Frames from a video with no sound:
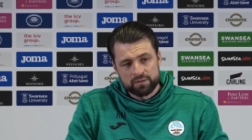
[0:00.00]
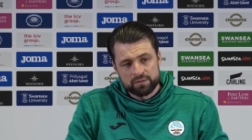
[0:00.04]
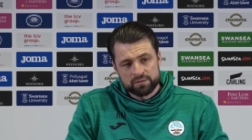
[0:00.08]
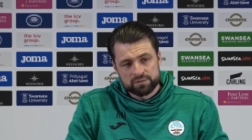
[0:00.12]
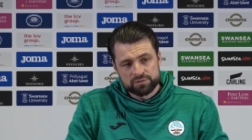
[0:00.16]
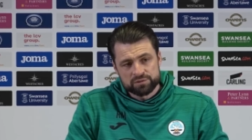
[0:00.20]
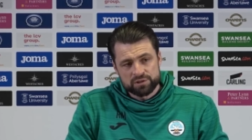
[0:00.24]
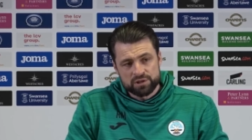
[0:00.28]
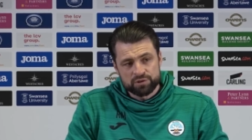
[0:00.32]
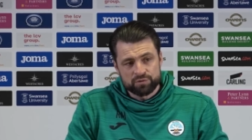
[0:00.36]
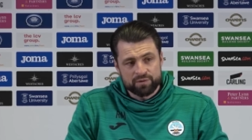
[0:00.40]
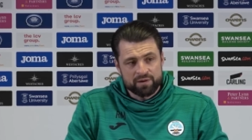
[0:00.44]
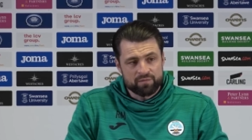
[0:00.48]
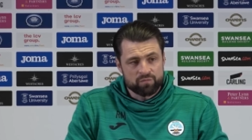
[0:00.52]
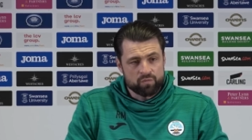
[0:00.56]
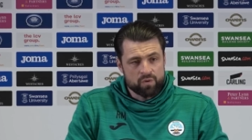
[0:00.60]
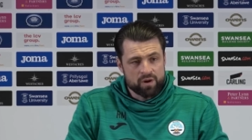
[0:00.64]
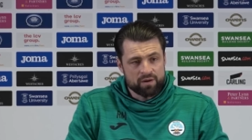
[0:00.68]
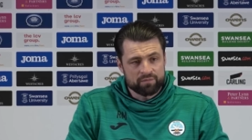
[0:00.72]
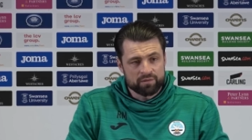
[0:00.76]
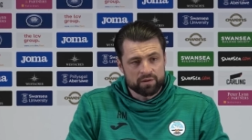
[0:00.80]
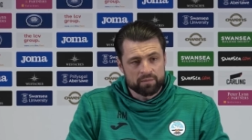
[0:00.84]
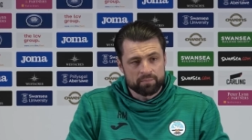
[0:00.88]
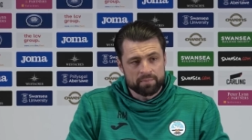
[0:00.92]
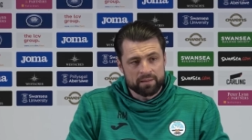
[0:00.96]
so then you have
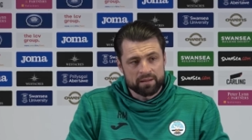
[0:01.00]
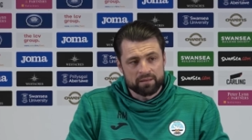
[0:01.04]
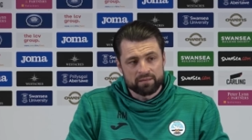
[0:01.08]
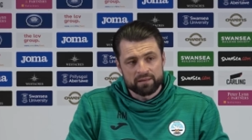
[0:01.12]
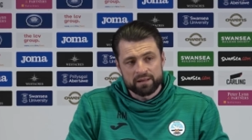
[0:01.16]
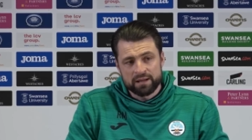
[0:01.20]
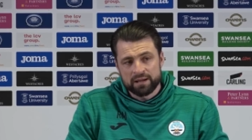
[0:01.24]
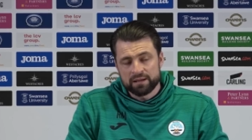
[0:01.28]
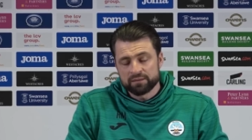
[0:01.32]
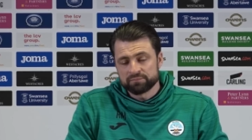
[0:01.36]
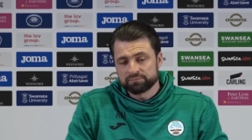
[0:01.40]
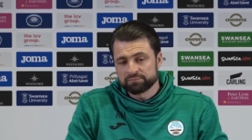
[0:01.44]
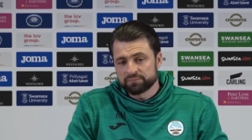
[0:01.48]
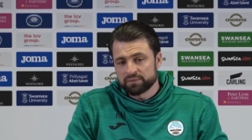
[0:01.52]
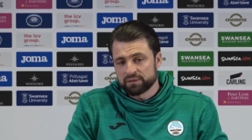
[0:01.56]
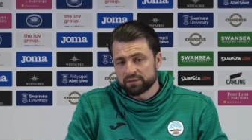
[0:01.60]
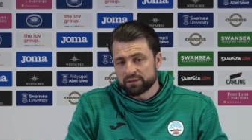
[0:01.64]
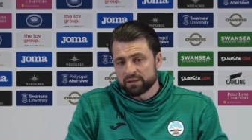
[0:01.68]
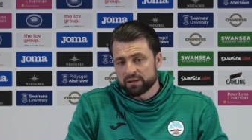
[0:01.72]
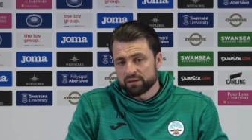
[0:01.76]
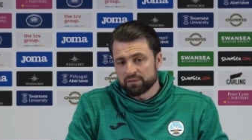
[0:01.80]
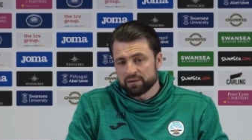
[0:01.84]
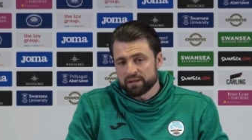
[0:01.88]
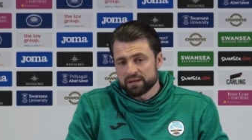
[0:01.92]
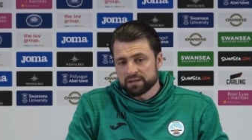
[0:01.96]
worry about that and
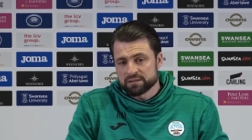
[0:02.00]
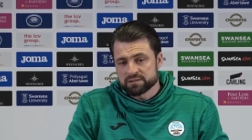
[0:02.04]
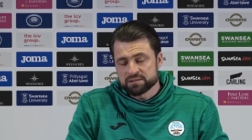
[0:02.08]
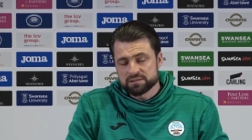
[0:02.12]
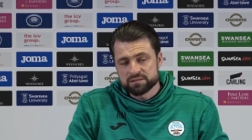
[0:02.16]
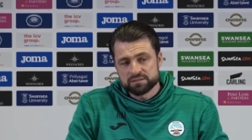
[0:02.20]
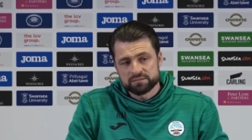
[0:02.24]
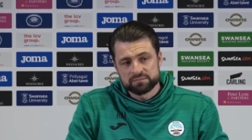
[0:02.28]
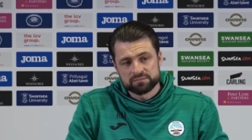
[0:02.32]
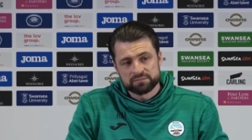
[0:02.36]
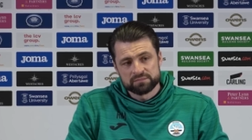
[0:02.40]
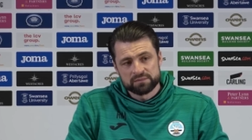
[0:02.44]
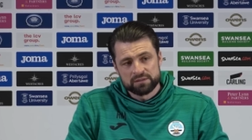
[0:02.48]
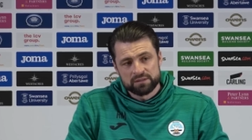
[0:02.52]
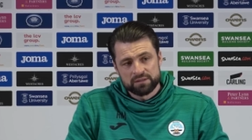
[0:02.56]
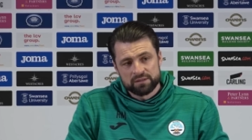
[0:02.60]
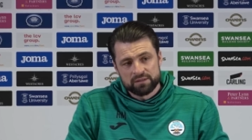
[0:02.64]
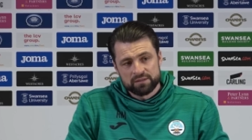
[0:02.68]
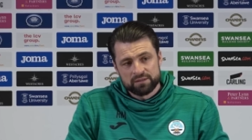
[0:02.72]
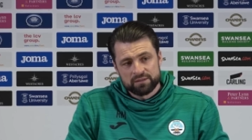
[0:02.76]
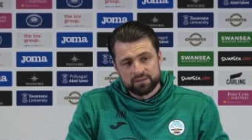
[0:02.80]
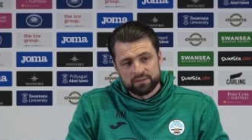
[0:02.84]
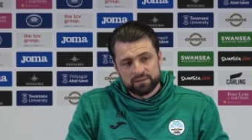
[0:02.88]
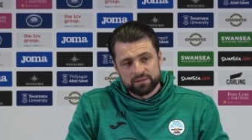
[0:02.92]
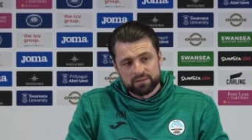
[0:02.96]
how that's
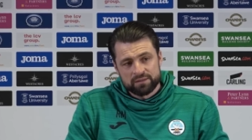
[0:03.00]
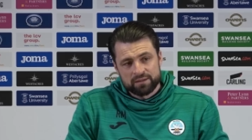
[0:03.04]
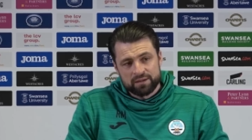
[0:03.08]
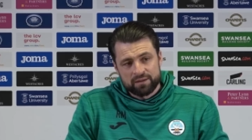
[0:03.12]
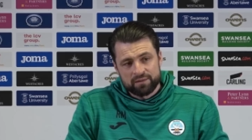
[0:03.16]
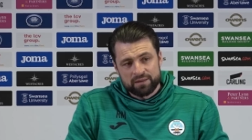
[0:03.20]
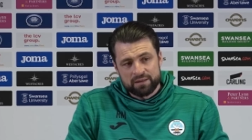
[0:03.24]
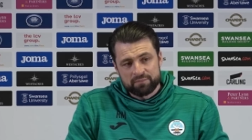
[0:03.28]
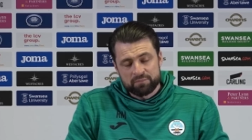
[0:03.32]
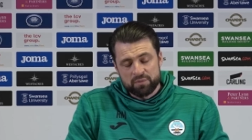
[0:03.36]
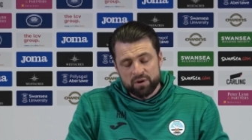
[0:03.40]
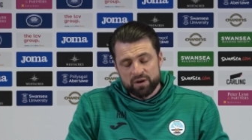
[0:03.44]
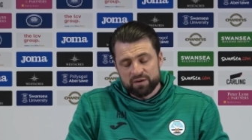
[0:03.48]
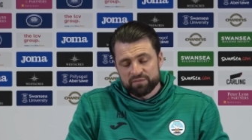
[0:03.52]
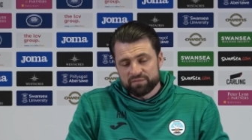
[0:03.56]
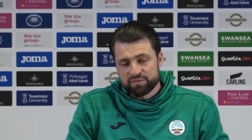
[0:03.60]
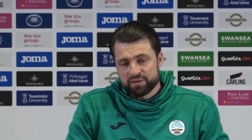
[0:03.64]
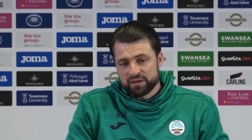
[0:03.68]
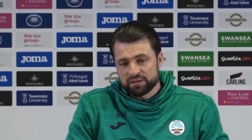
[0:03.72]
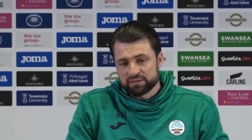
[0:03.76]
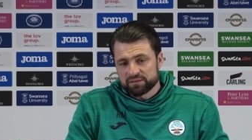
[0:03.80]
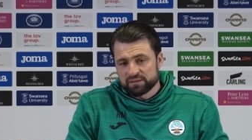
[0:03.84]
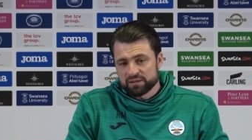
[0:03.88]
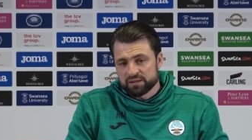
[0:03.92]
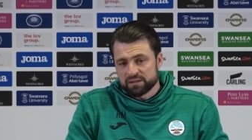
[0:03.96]
how that might
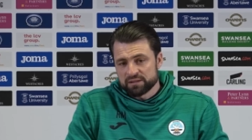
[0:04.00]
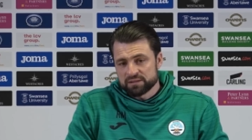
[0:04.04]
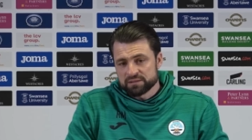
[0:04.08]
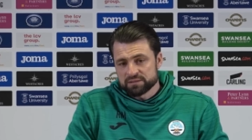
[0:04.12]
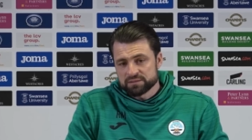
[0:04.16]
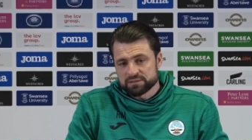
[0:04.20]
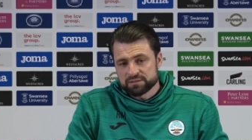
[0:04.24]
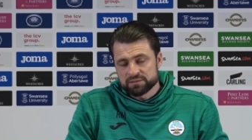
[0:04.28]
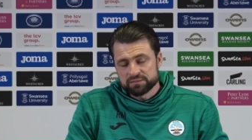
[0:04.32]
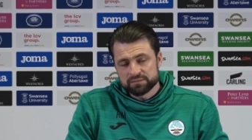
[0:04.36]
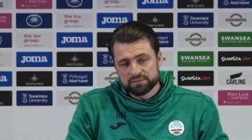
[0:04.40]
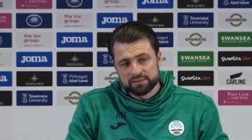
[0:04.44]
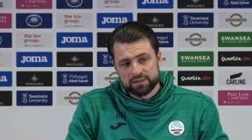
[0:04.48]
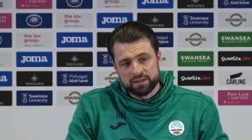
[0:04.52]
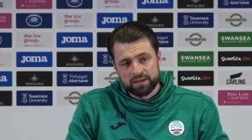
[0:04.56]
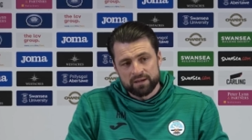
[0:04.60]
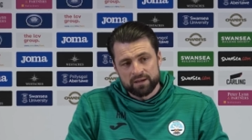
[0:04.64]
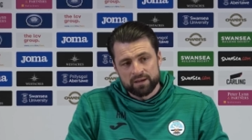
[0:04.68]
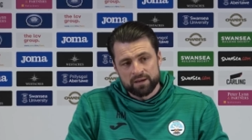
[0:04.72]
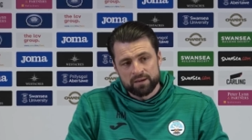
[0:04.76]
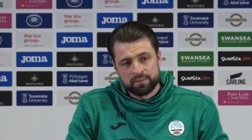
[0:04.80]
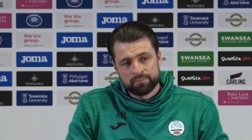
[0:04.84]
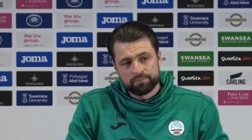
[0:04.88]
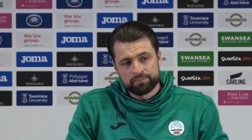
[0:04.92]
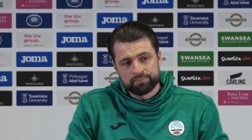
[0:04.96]
affect things.
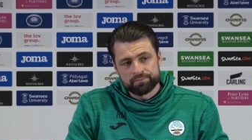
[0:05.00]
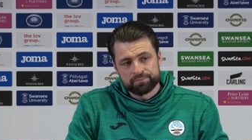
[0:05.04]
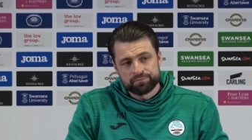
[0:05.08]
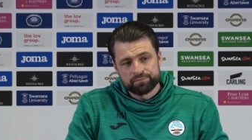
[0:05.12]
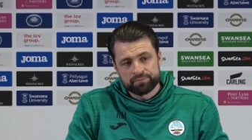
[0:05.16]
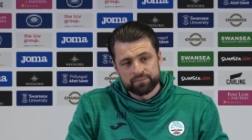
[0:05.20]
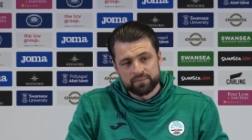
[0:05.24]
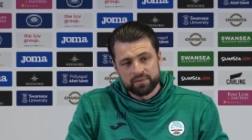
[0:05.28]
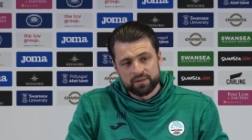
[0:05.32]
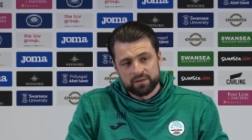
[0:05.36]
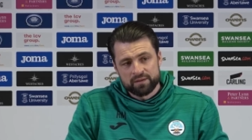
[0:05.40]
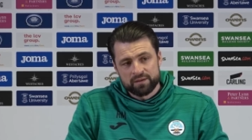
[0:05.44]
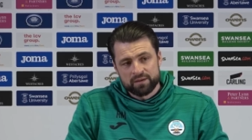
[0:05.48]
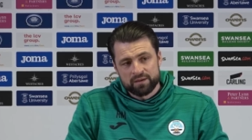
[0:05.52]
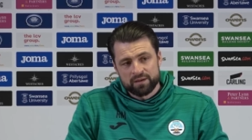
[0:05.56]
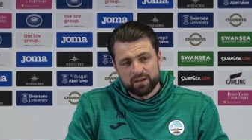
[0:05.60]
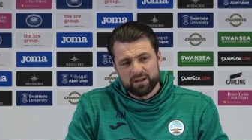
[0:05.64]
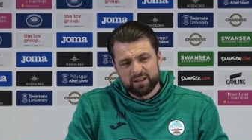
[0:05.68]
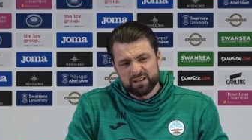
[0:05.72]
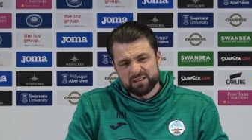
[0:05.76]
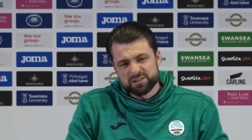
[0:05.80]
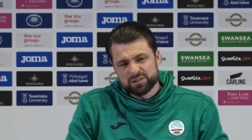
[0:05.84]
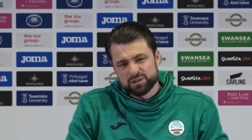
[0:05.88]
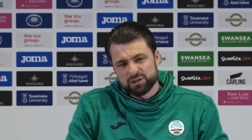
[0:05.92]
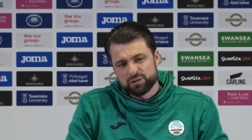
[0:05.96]
Um,
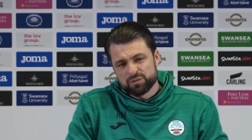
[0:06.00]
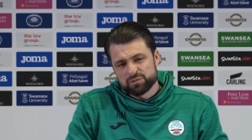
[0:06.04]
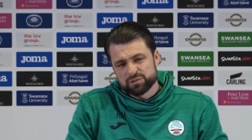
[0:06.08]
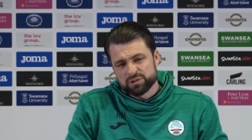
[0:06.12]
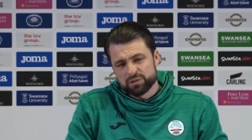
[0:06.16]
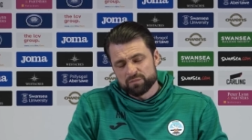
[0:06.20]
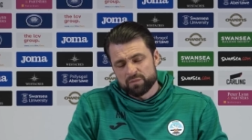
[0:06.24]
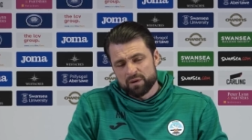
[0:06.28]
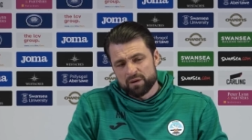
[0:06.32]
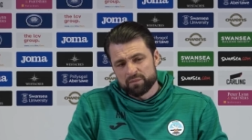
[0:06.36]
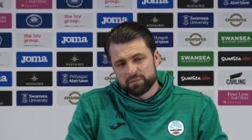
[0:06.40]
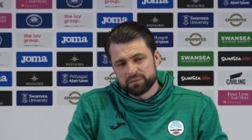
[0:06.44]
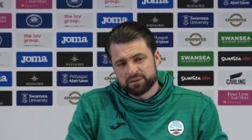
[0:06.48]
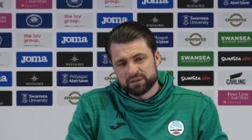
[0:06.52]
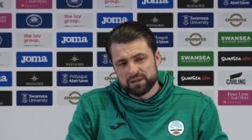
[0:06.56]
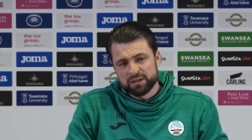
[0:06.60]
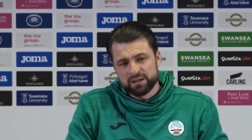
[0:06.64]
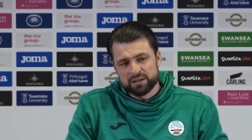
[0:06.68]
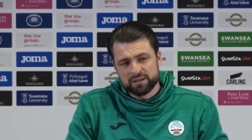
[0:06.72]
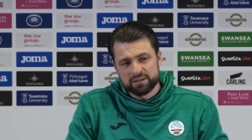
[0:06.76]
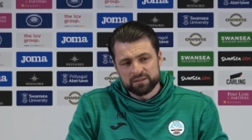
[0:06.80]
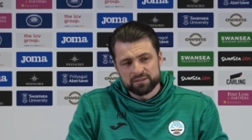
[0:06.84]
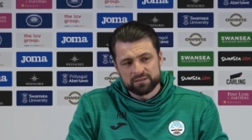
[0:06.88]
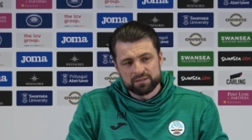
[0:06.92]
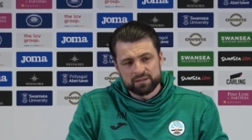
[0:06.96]
and then to lose in the way we
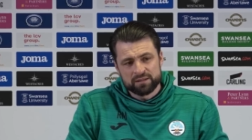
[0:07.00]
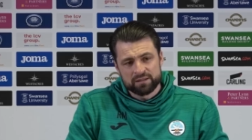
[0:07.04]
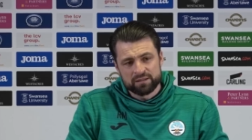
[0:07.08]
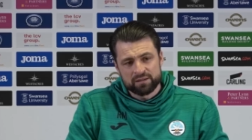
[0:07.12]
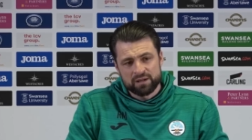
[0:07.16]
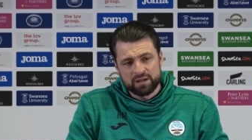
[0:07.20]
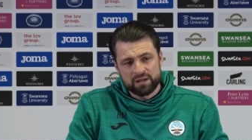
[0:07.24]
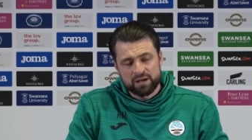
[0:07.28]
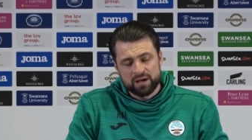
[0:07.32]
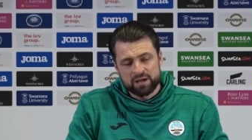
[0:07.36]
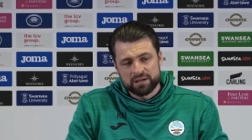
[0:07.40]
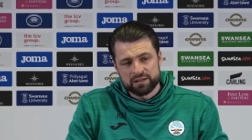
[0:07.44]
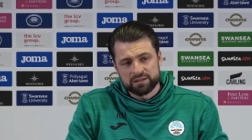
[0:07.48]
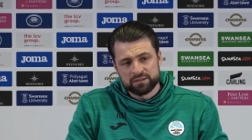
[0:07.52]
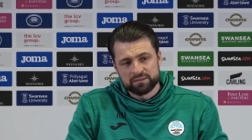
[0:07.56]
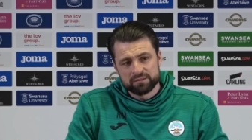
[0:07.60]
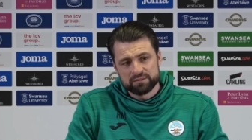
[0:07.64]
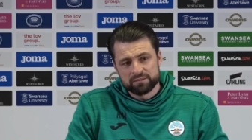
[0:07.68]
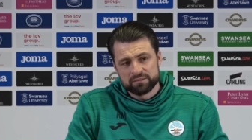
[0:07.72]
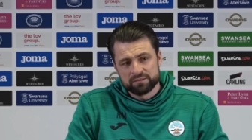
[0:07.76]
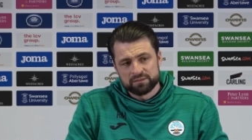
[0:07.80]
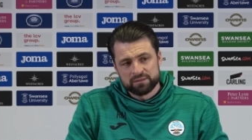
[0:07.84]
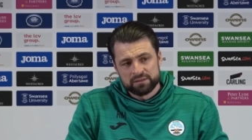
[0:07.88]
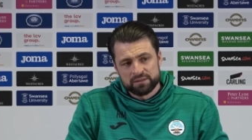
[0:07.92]
did, and, and I, I didn't.